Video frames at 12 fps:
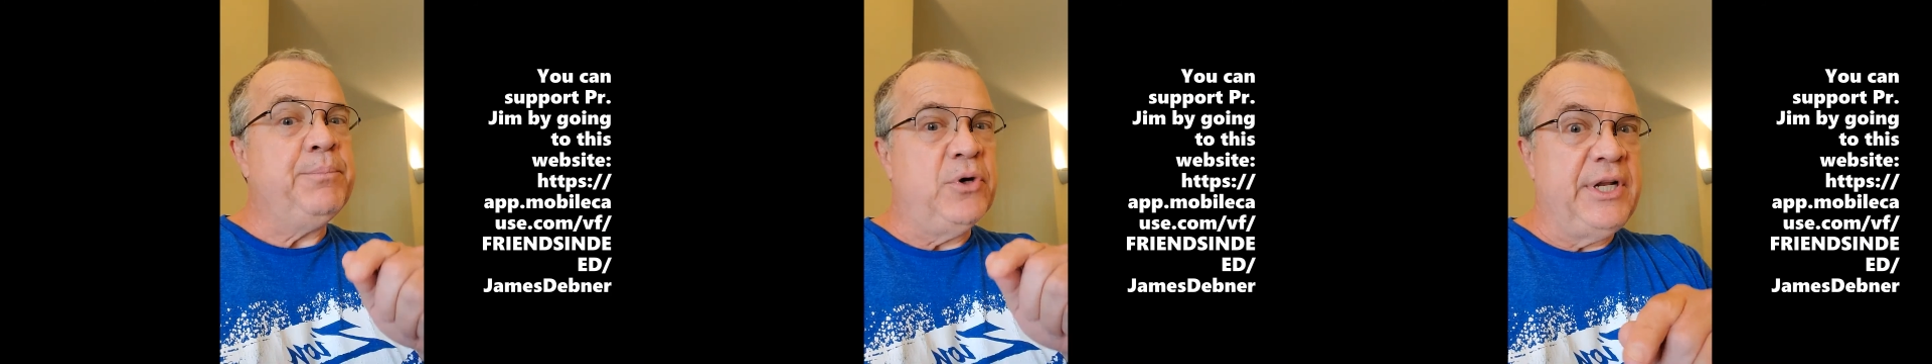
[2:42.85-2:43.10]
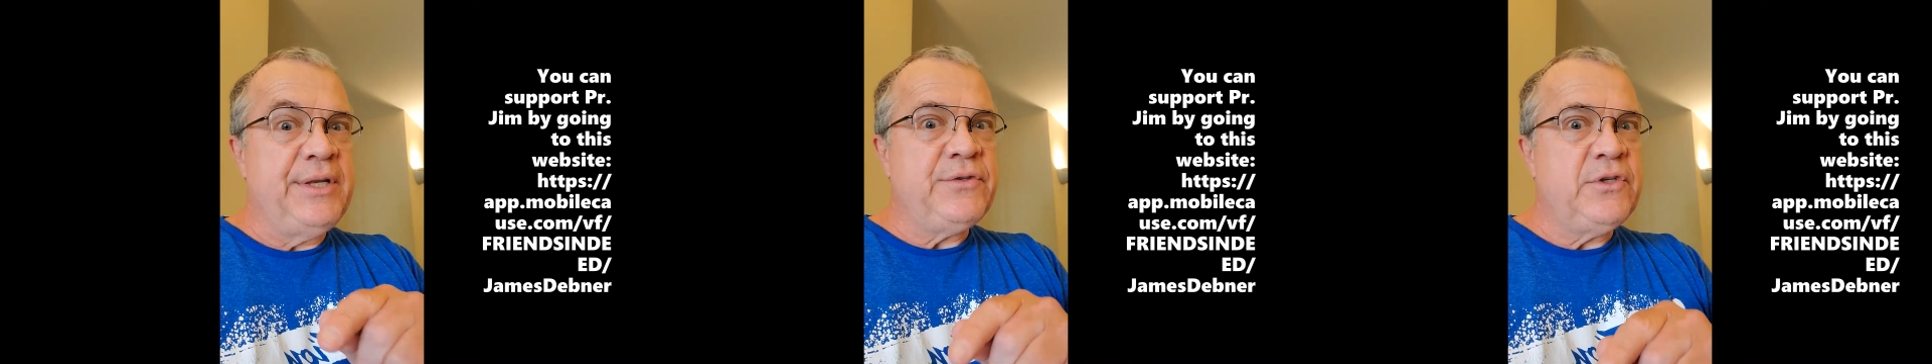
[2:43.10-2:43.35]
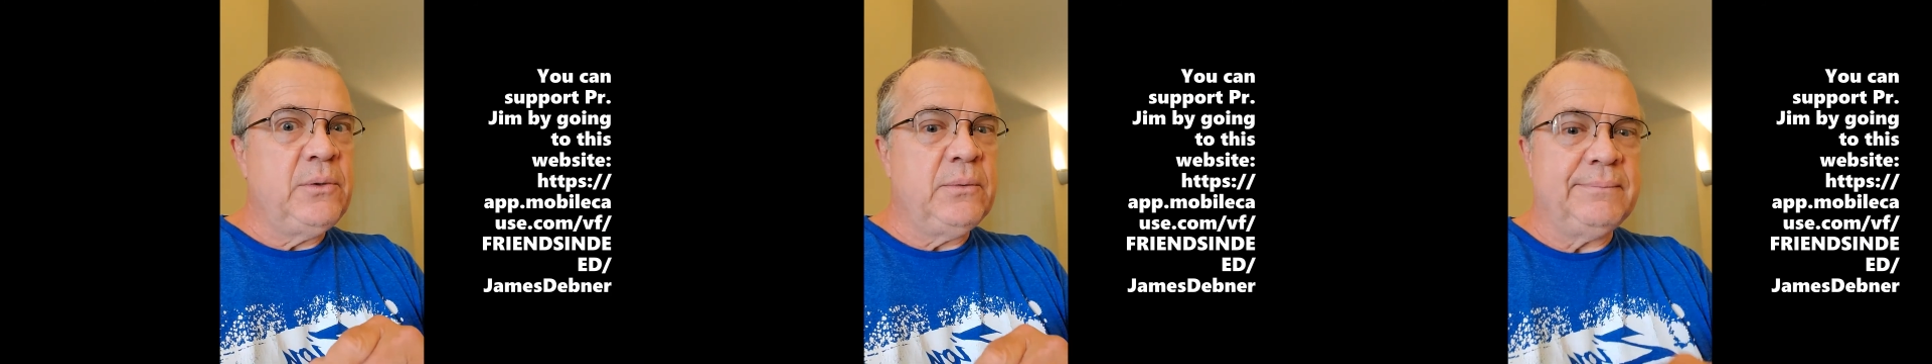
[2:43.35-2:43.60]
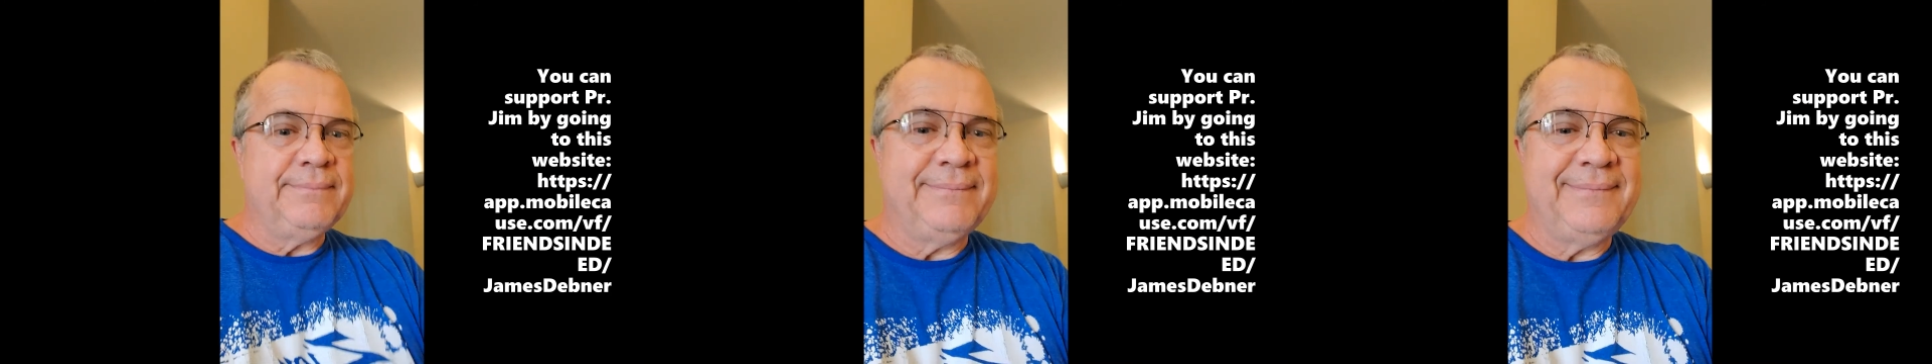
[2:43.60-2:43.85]
pretty soon.
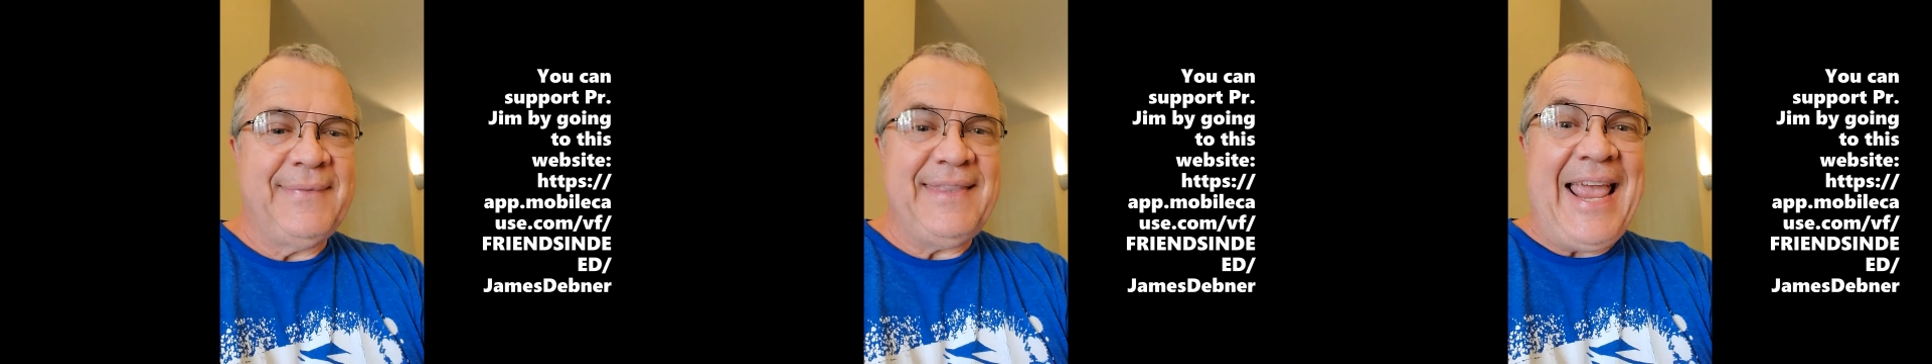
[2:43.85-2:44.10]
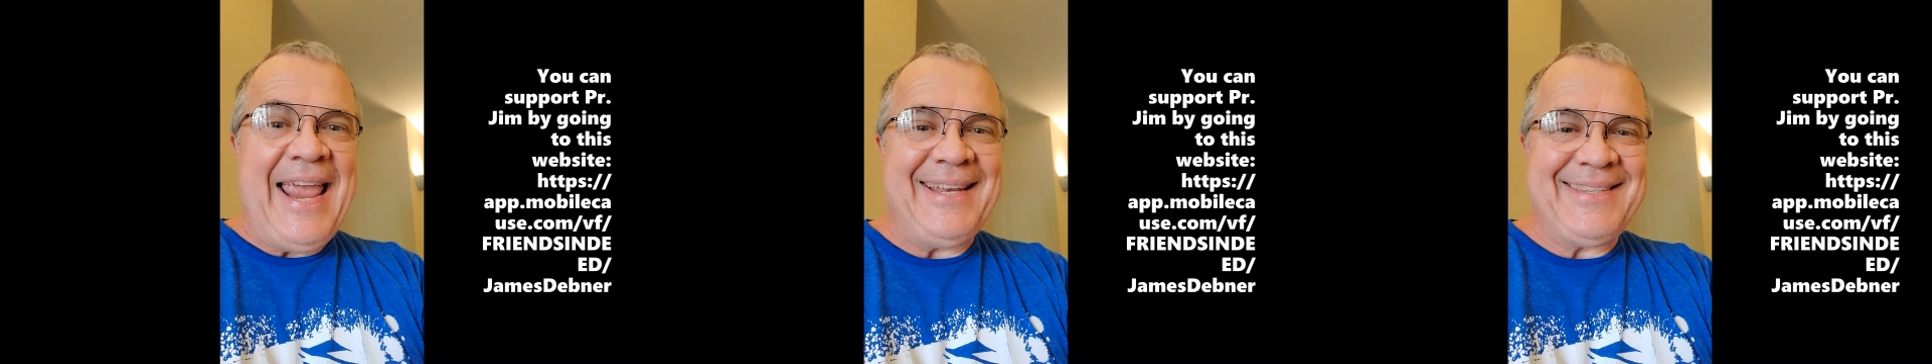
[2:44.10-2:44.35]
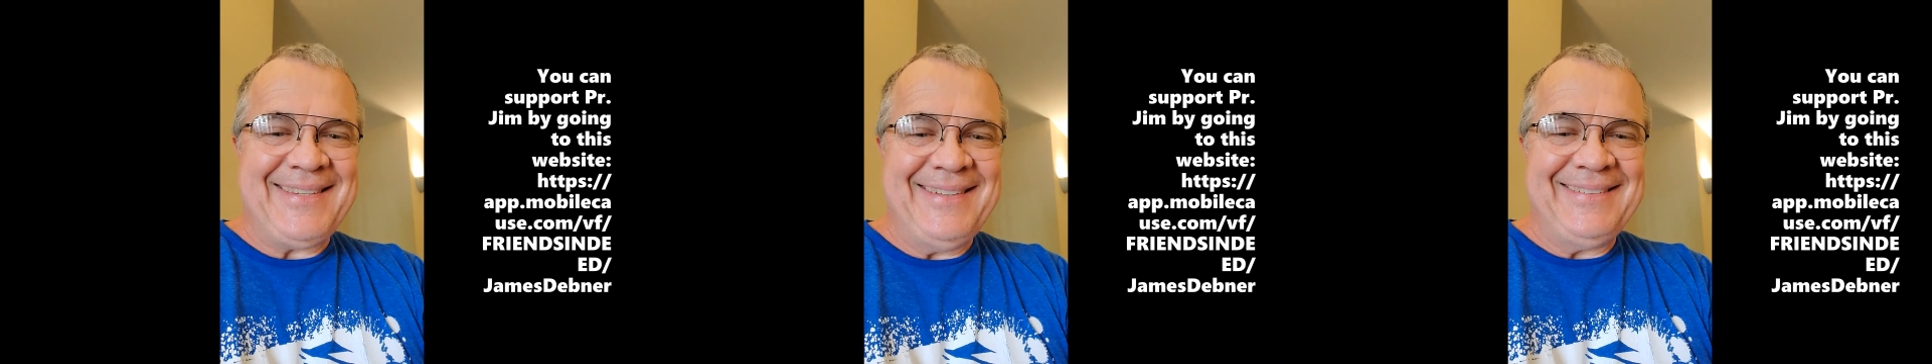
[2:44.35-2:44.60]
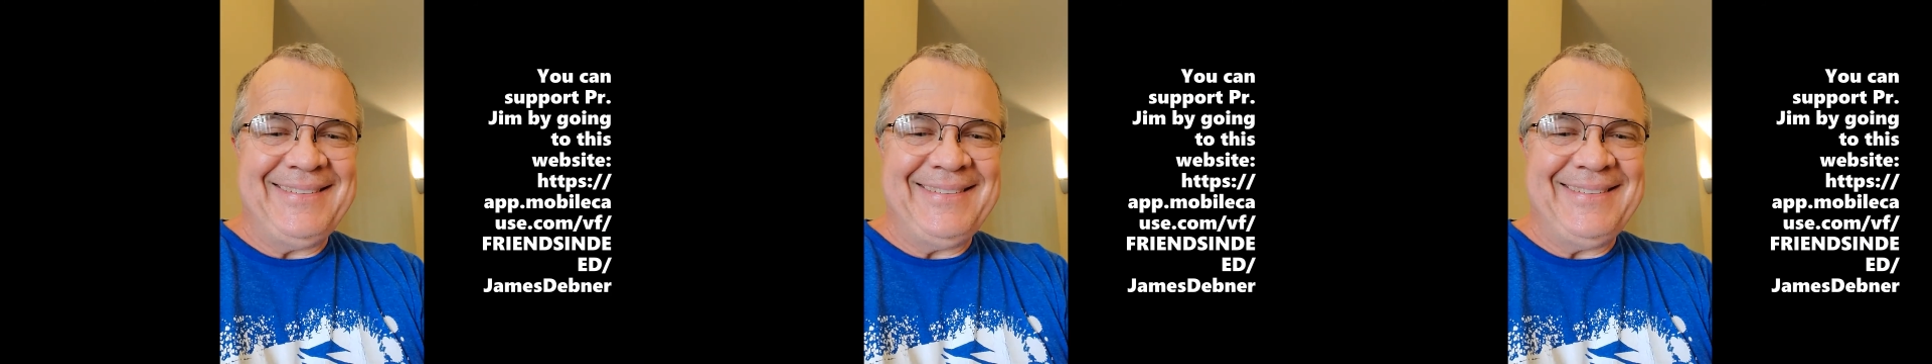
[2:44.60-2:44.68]
Thanks.